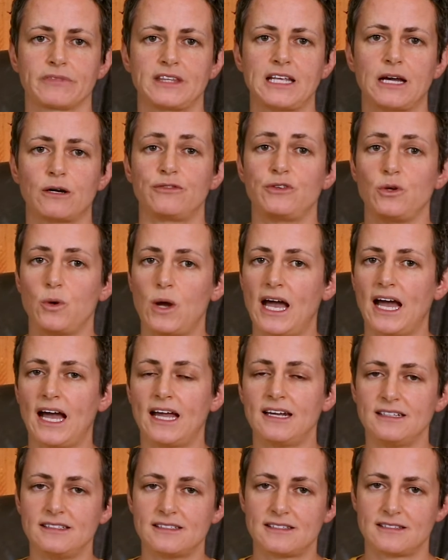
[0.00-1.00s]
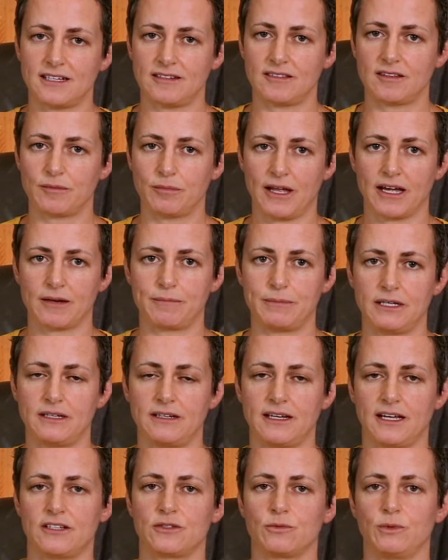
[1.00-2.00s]
Now, if you hadn't set the black
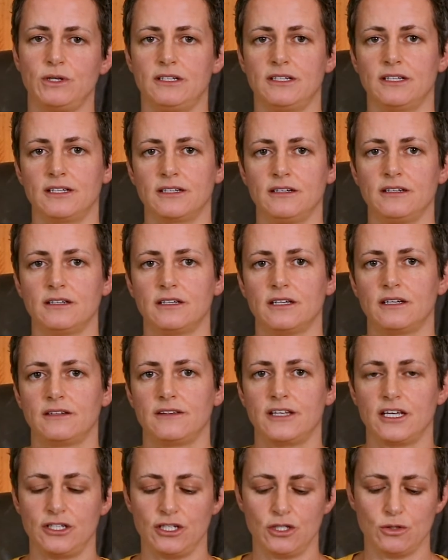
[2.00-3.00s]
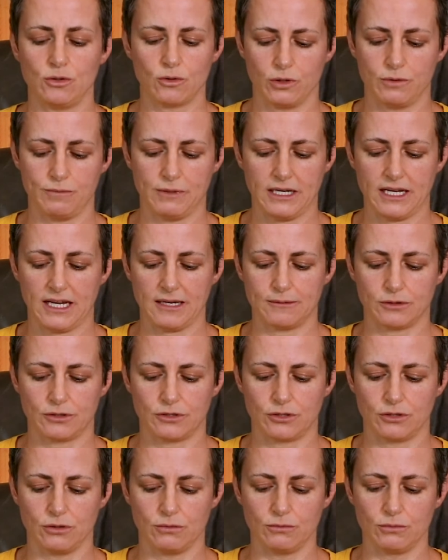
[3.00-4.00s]
pin as we did, then you would be able
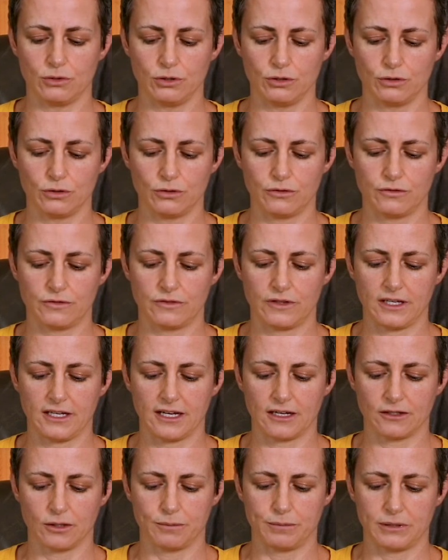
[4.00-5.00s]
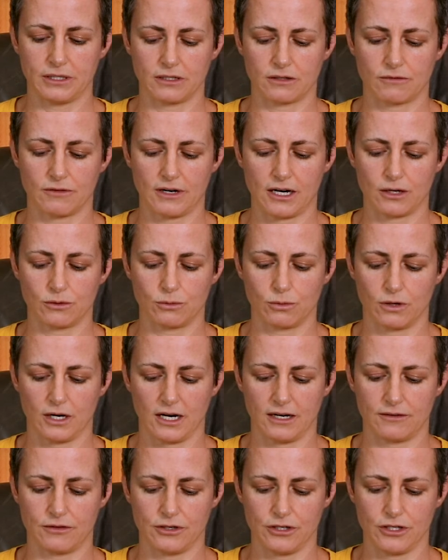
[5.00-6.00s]
to move the yellow pin around
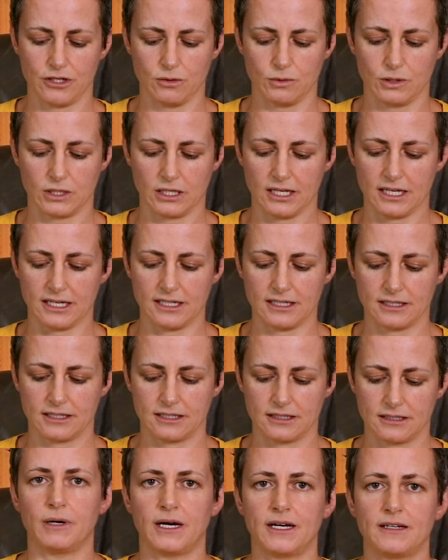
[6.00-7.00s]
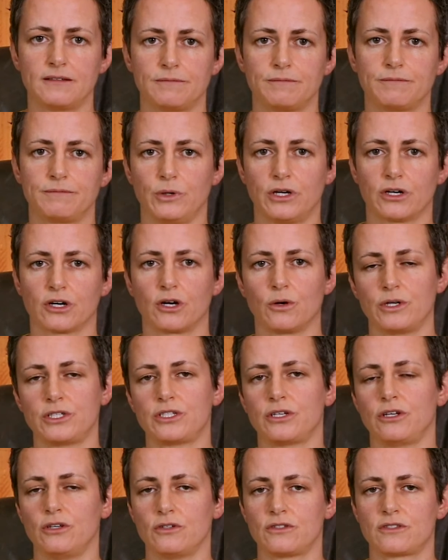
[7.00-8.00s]
wherever you would like. But we are going
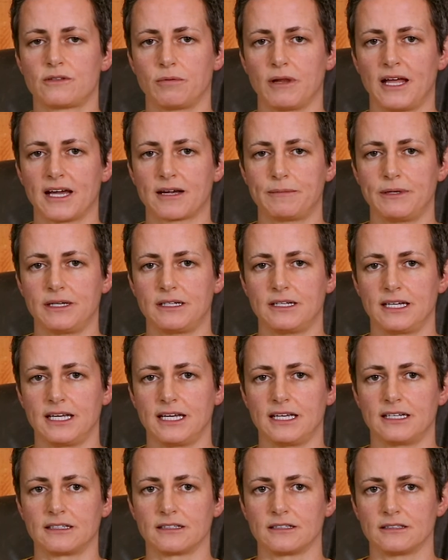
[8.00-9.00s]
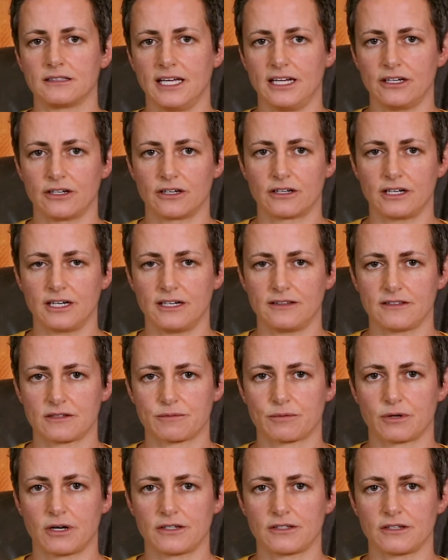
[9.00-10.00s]
to use the black pin again later in this
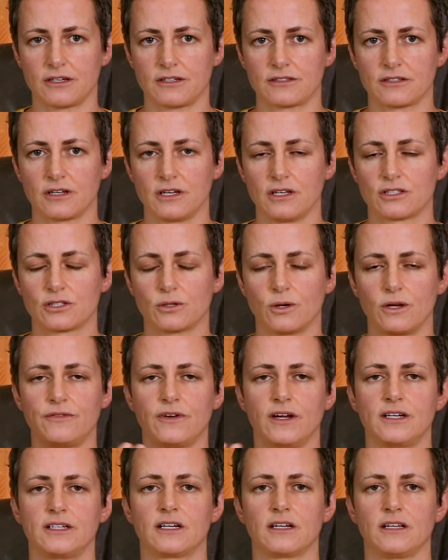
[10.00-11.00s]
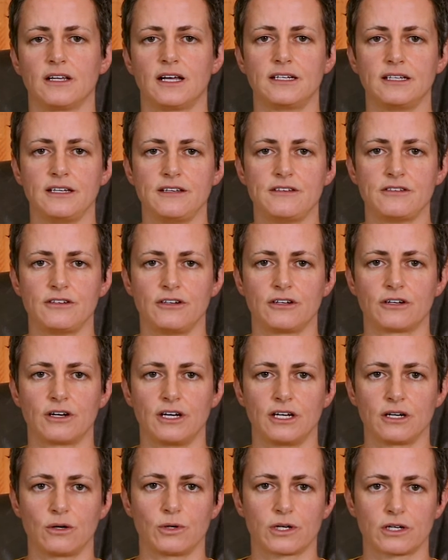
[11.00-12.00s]
process, so I find it a lot easier
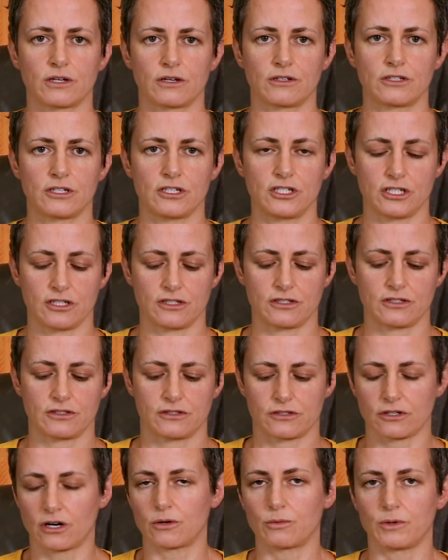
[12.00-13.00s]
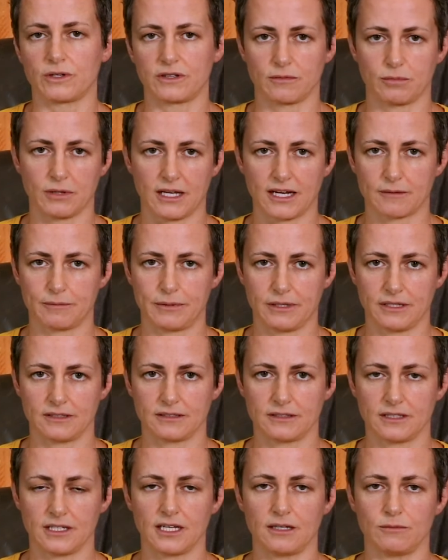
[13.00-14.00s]
and quicker to just start with the black
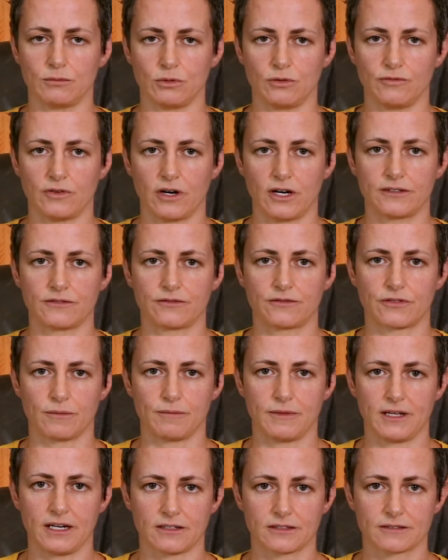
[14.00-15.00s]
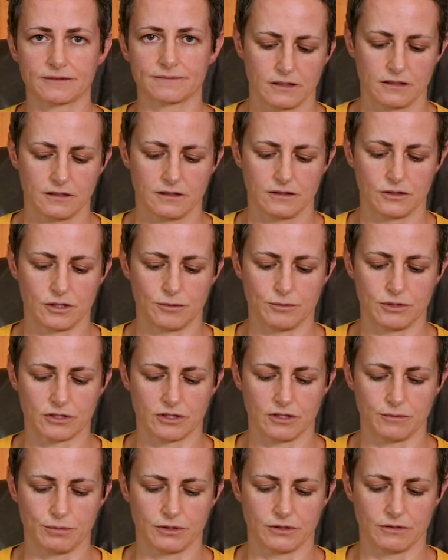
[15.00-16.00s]
pin and move on from there. So I'm just
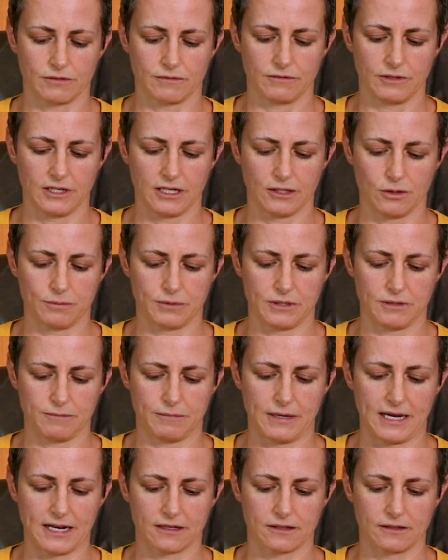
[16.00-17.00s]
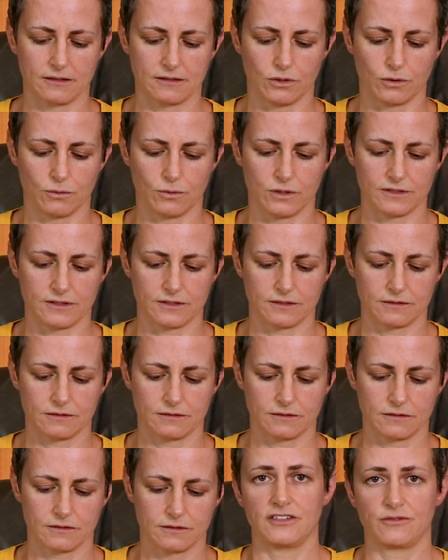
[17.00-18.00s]
going to put the yellow pin back where it was.
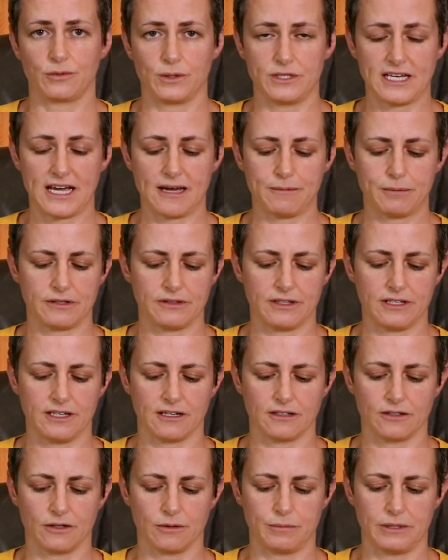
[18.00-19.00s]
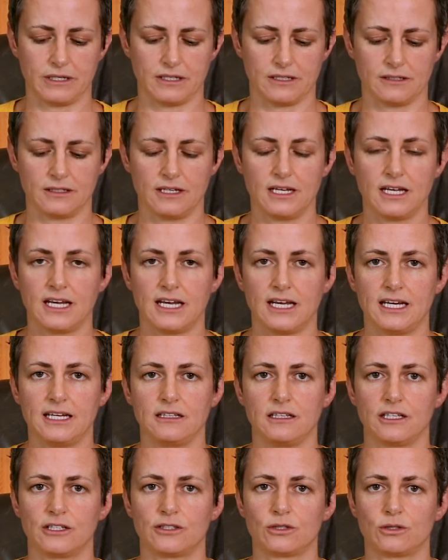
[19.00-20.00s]
If we tap on the yellow pin, a
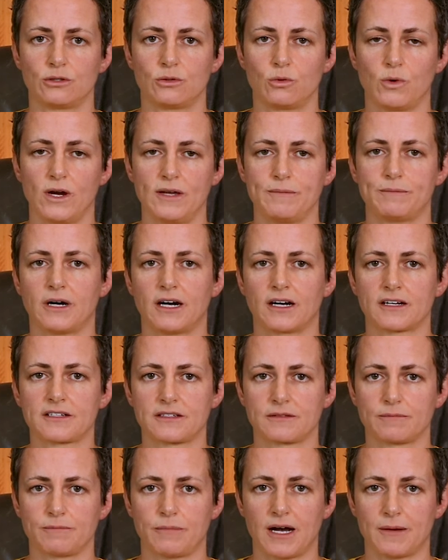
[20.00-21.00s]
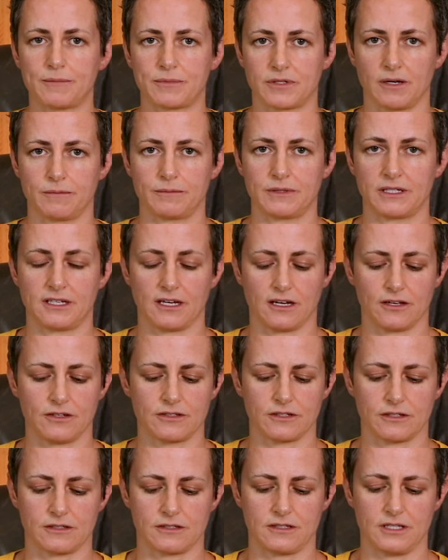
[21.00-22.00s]
little white box pops up that
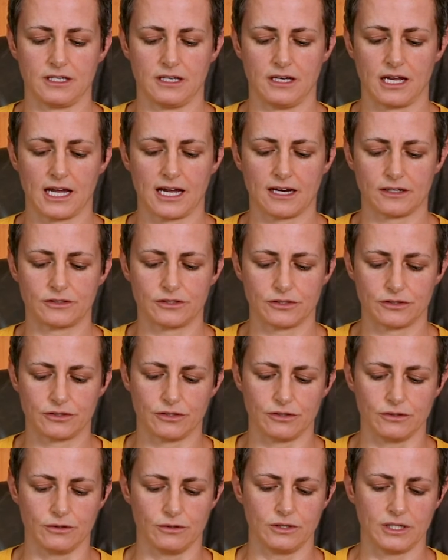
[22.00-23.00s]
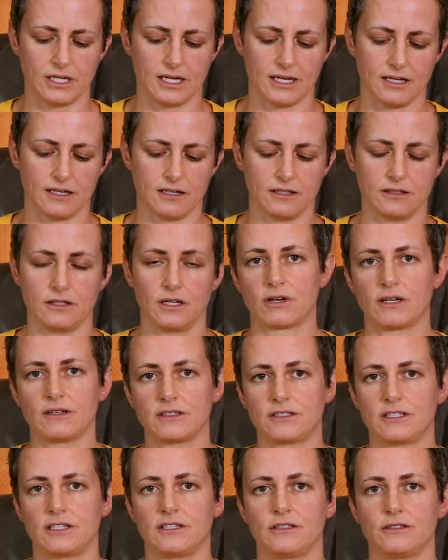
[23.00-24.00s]
tells us the altitude and
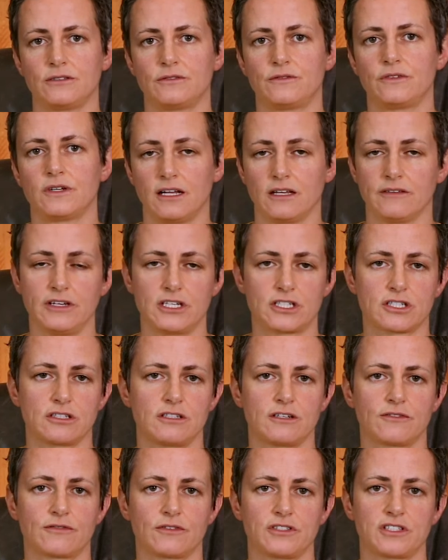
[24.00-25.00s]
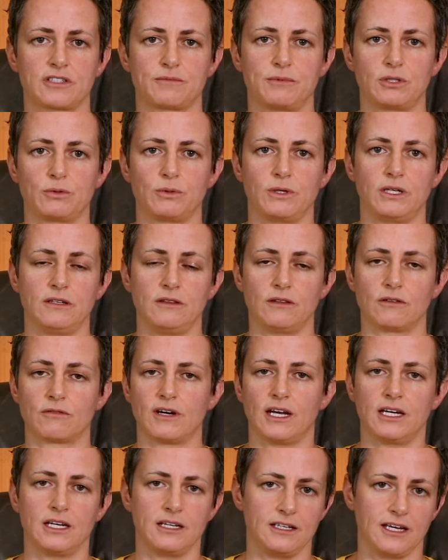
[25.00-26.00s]
relative elevation difference between the
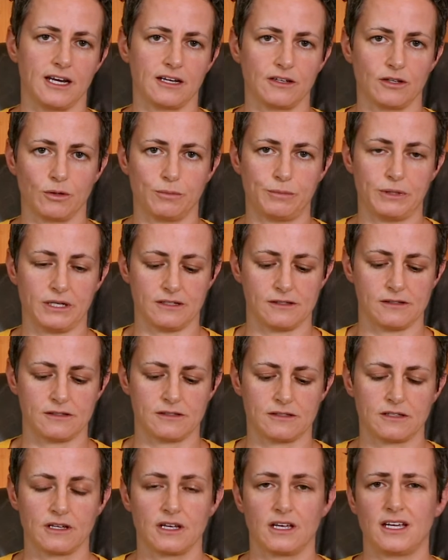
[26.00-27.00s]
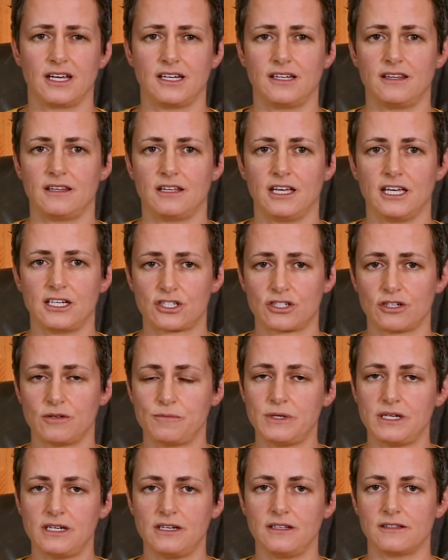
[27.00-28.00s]
red and yellow pins, and it
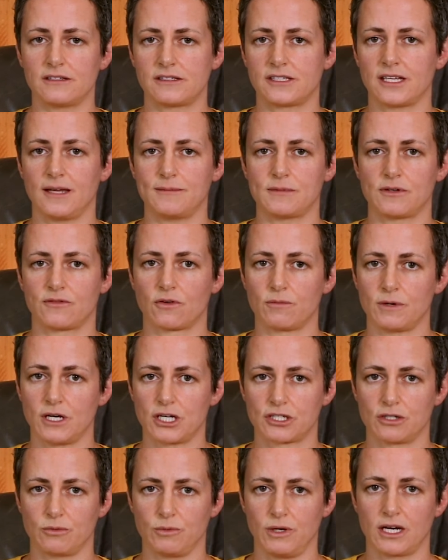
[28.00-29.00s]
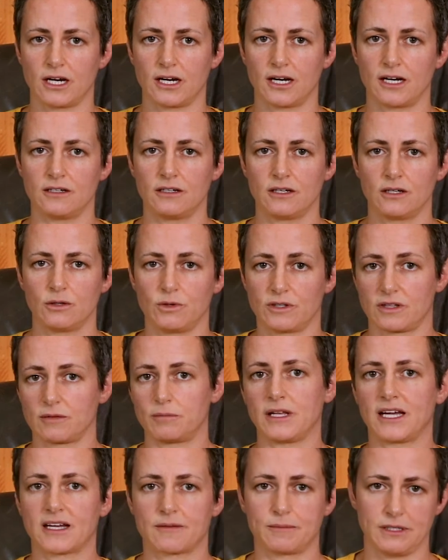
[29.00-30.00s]
should be the same information we got with the
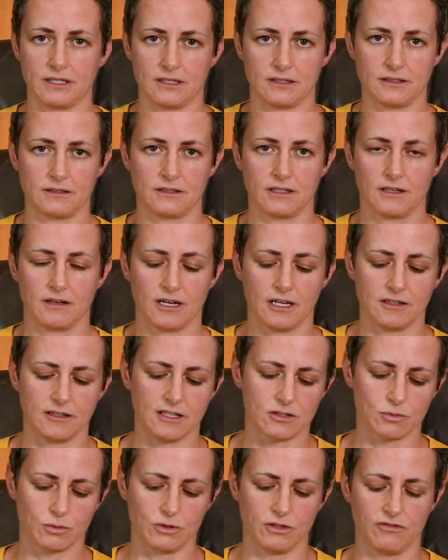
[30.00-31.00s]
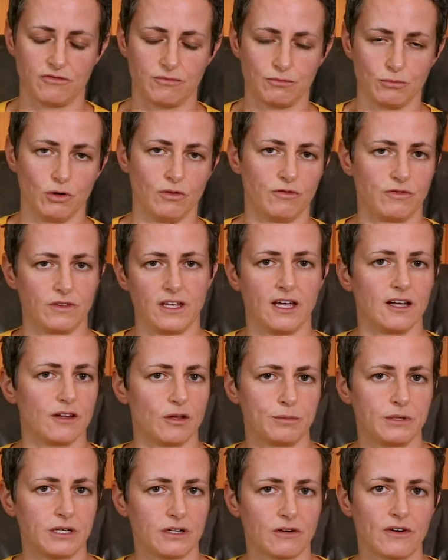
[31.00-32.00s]
black pin unless we've moved the
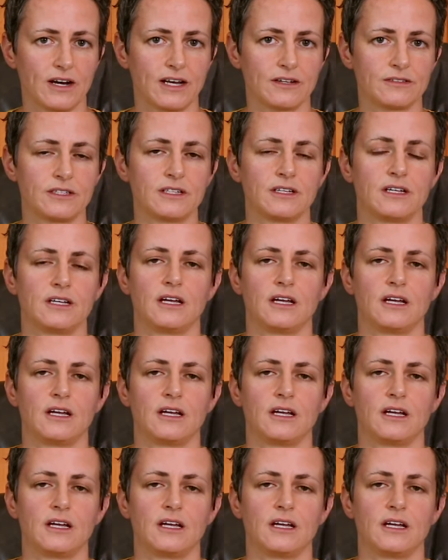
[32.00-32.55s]
yellow pin around.